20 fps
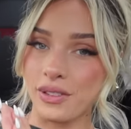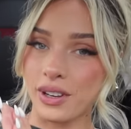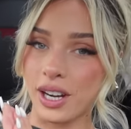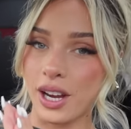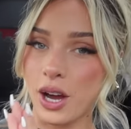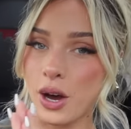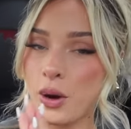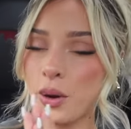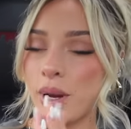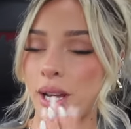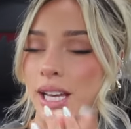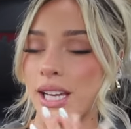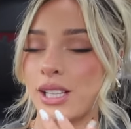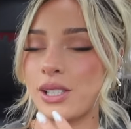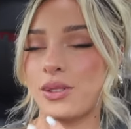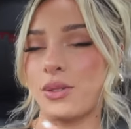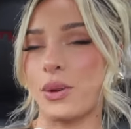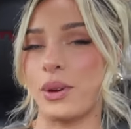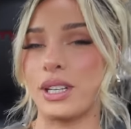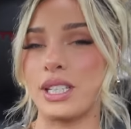video
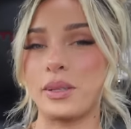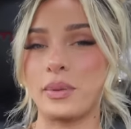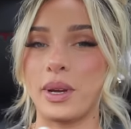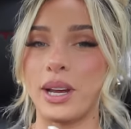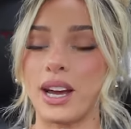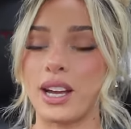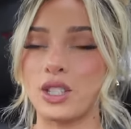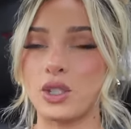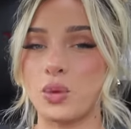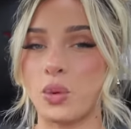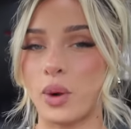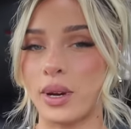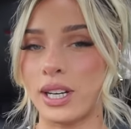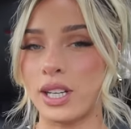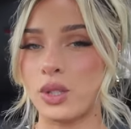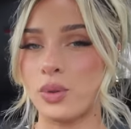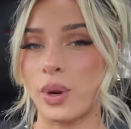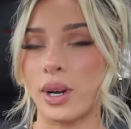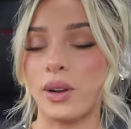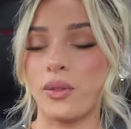is going to be a
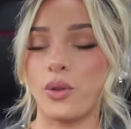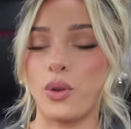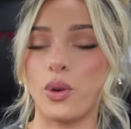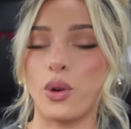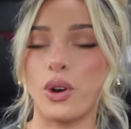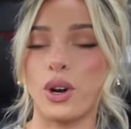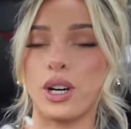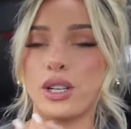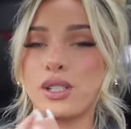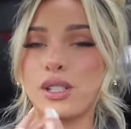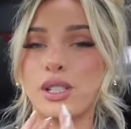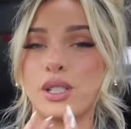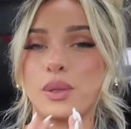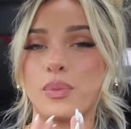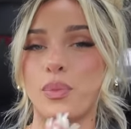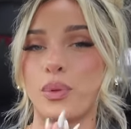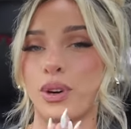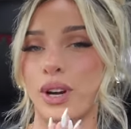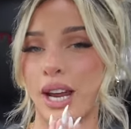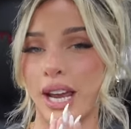twenty twenty-four
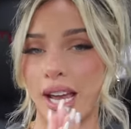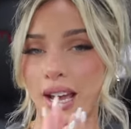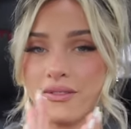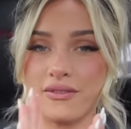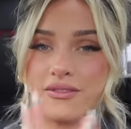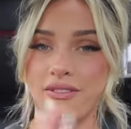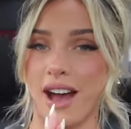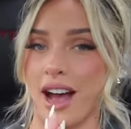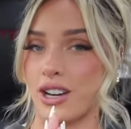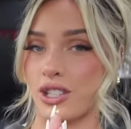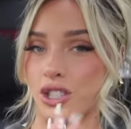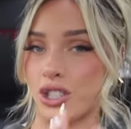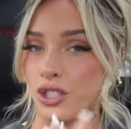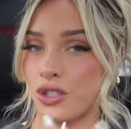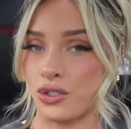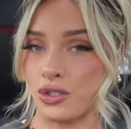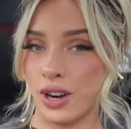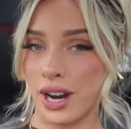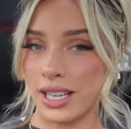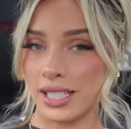spring
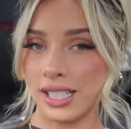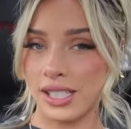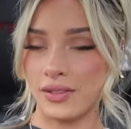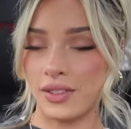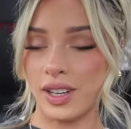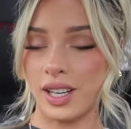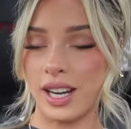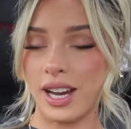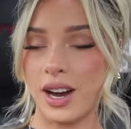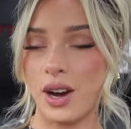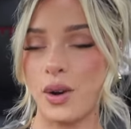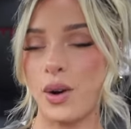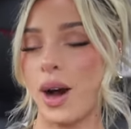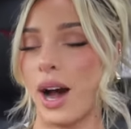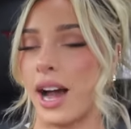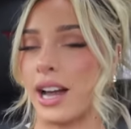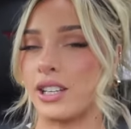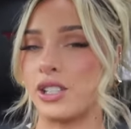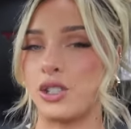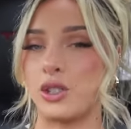fashion trends video.
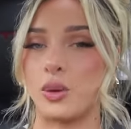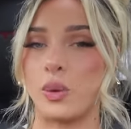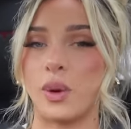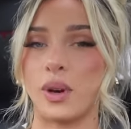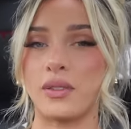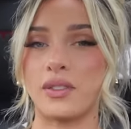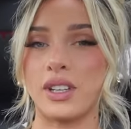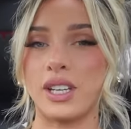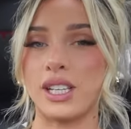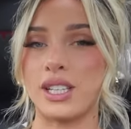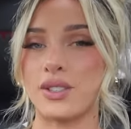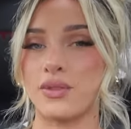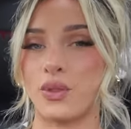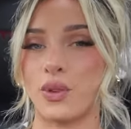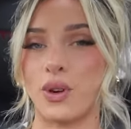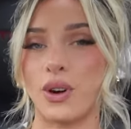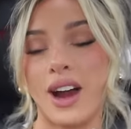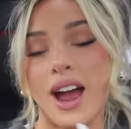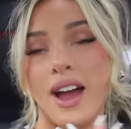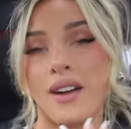I do one of these
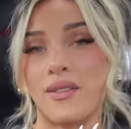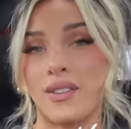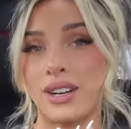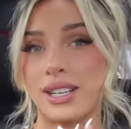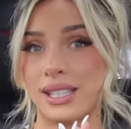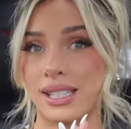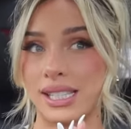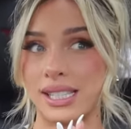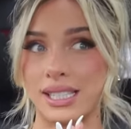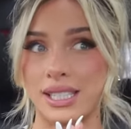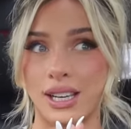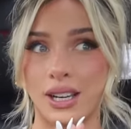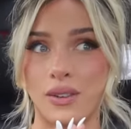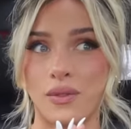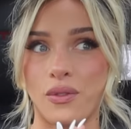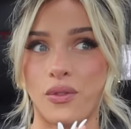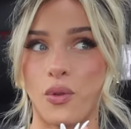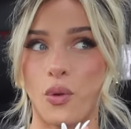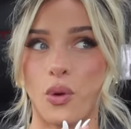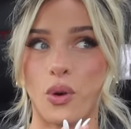for every
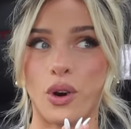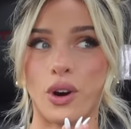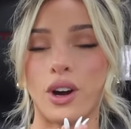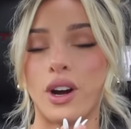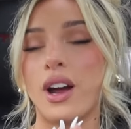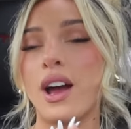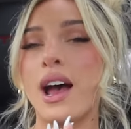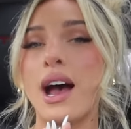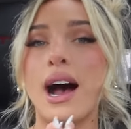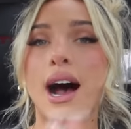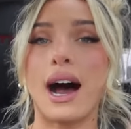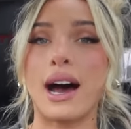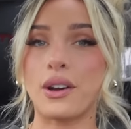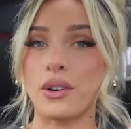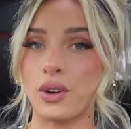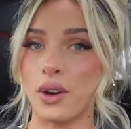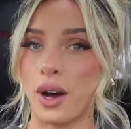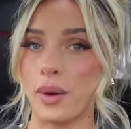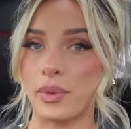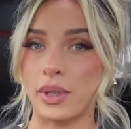season for I
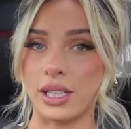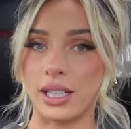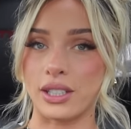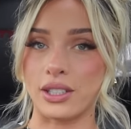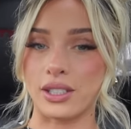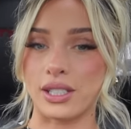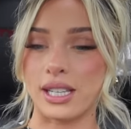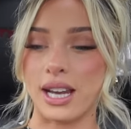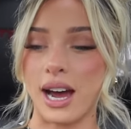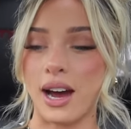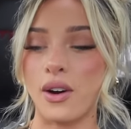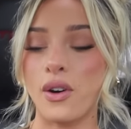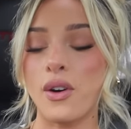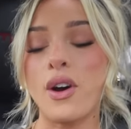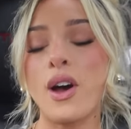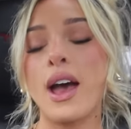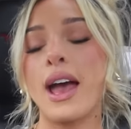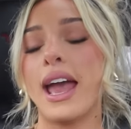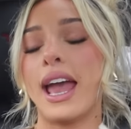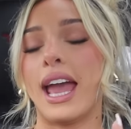don't know how many years now,
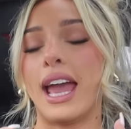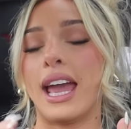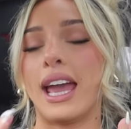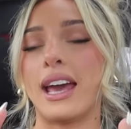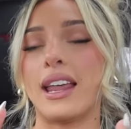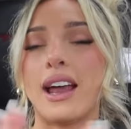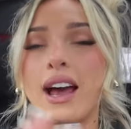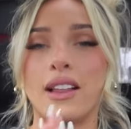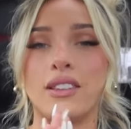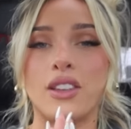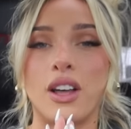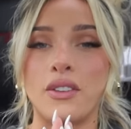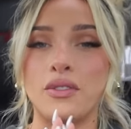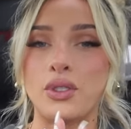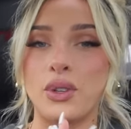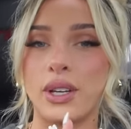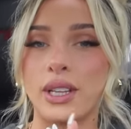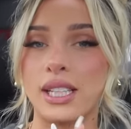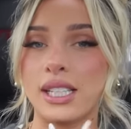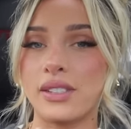and I love
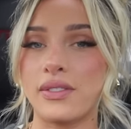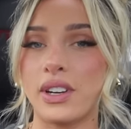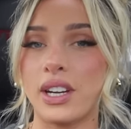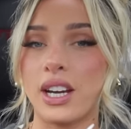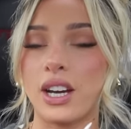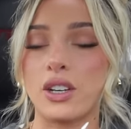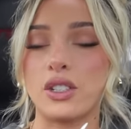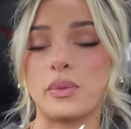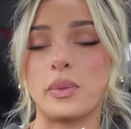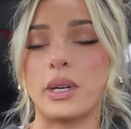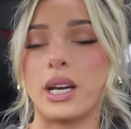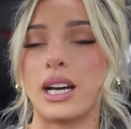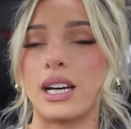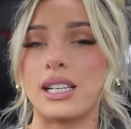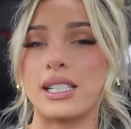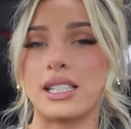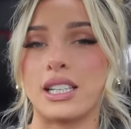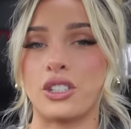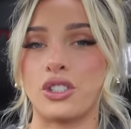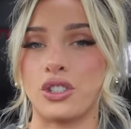doing these videos
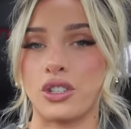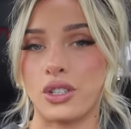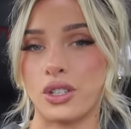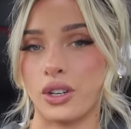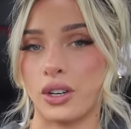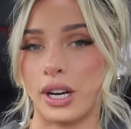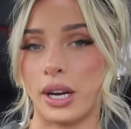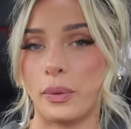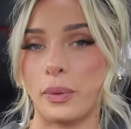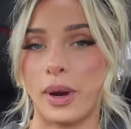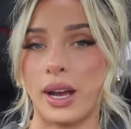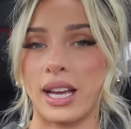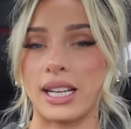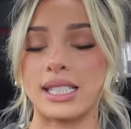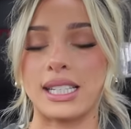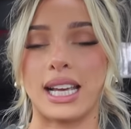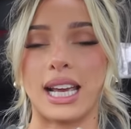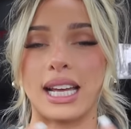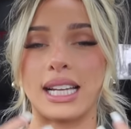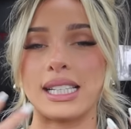because it's just a great way
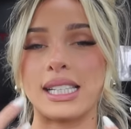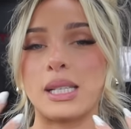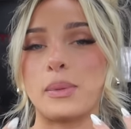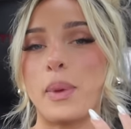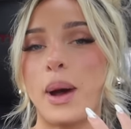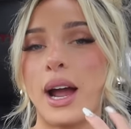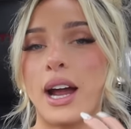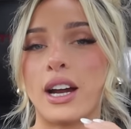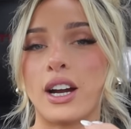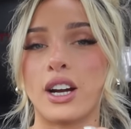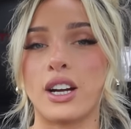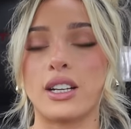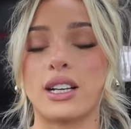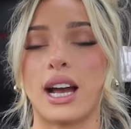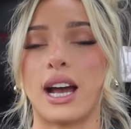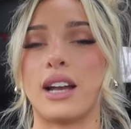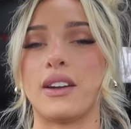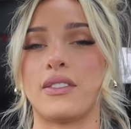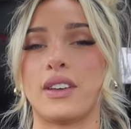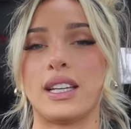to get inspired,
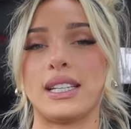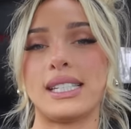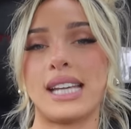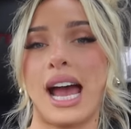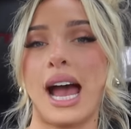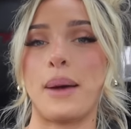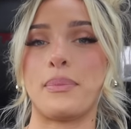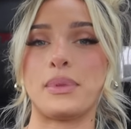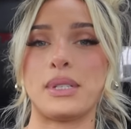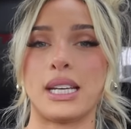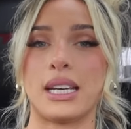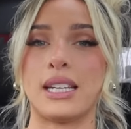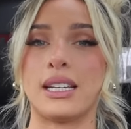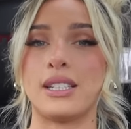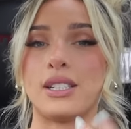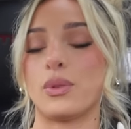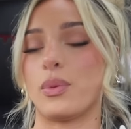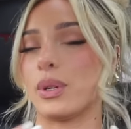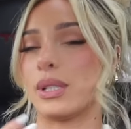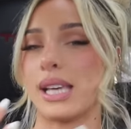kind of get tapped
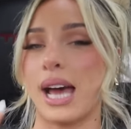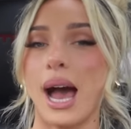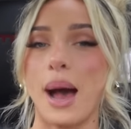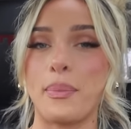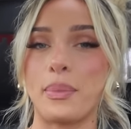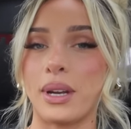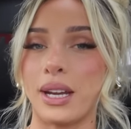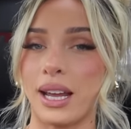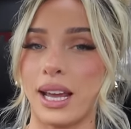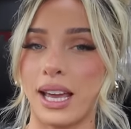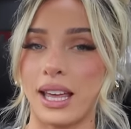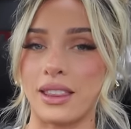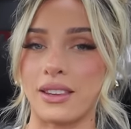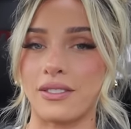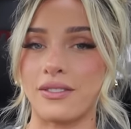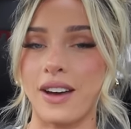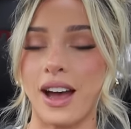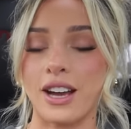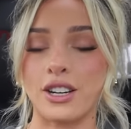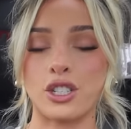into what's happening in
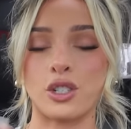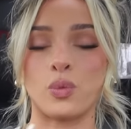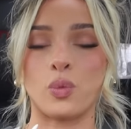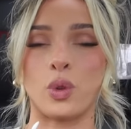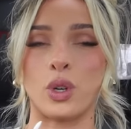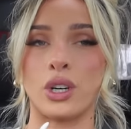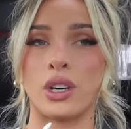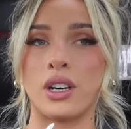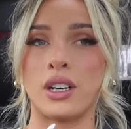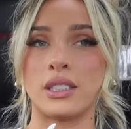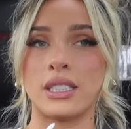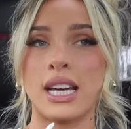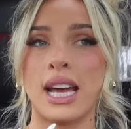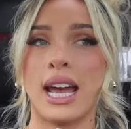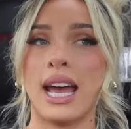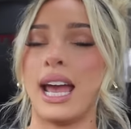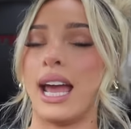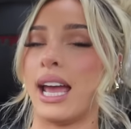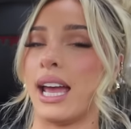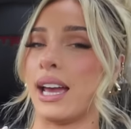the fashion world,
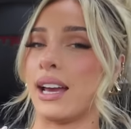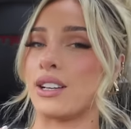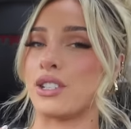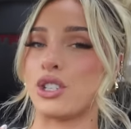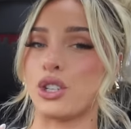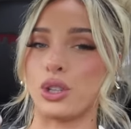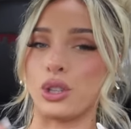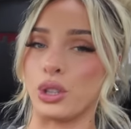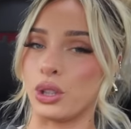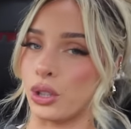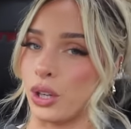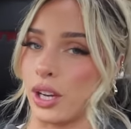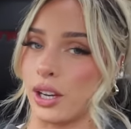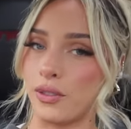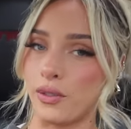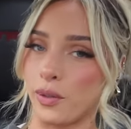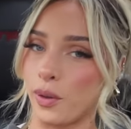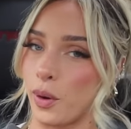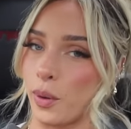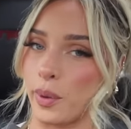and
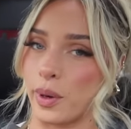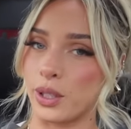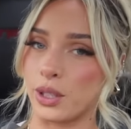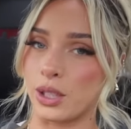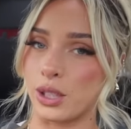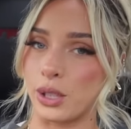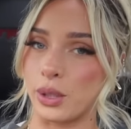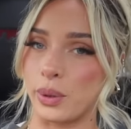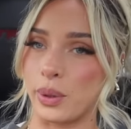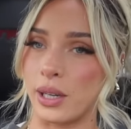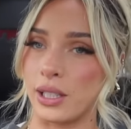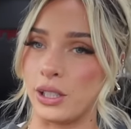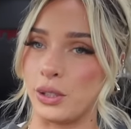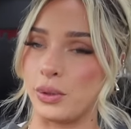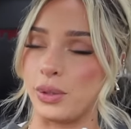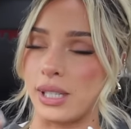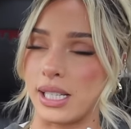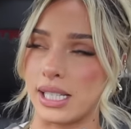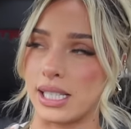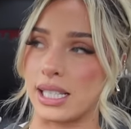looking forward to a
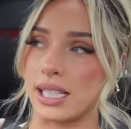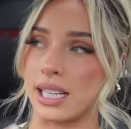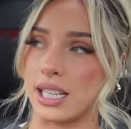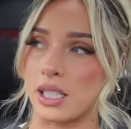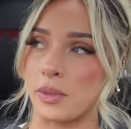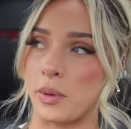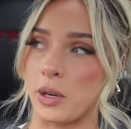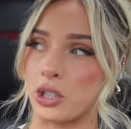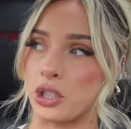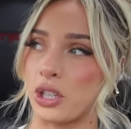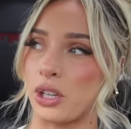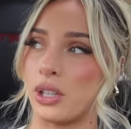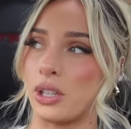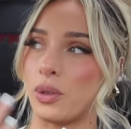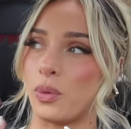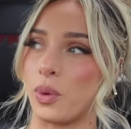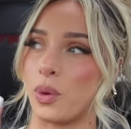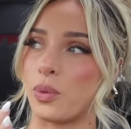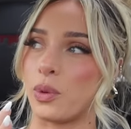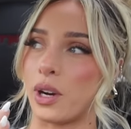new season,
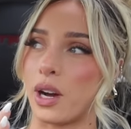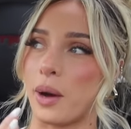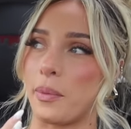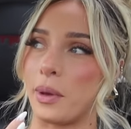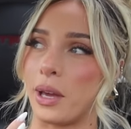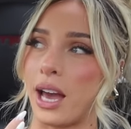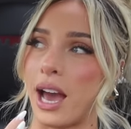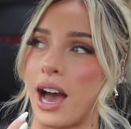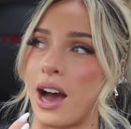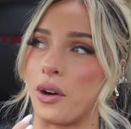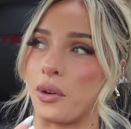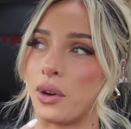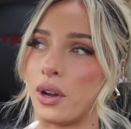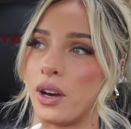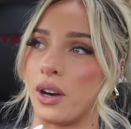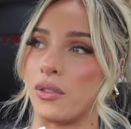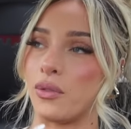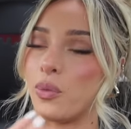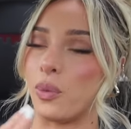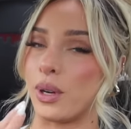especially when we're coming out
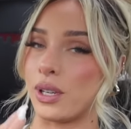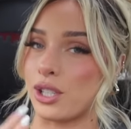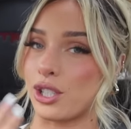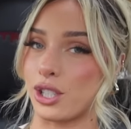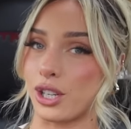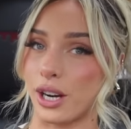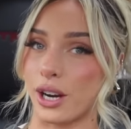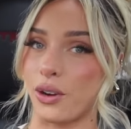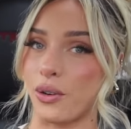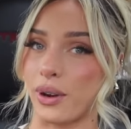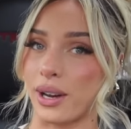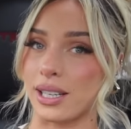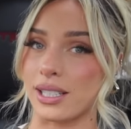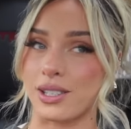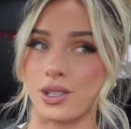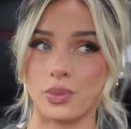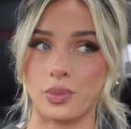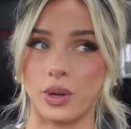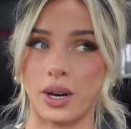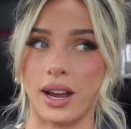of winter and going
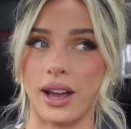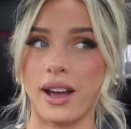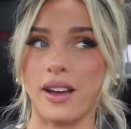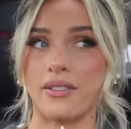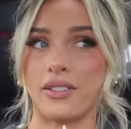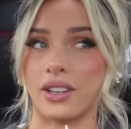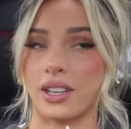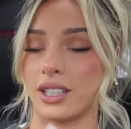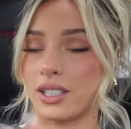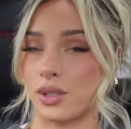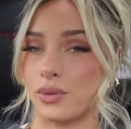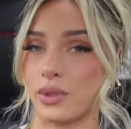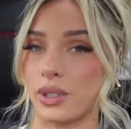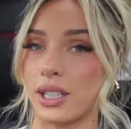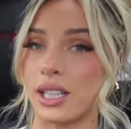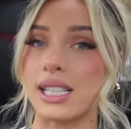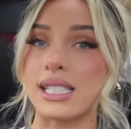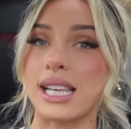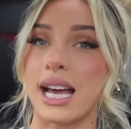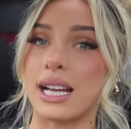into spring. I feel like it's
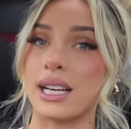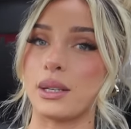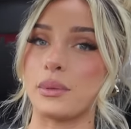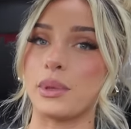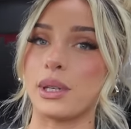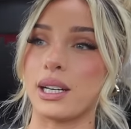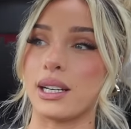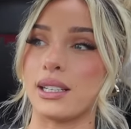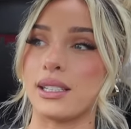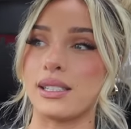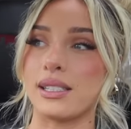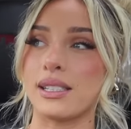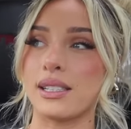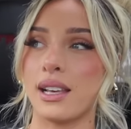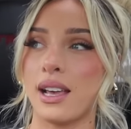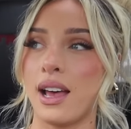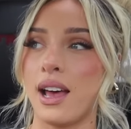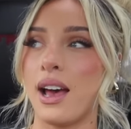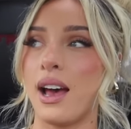really exciting because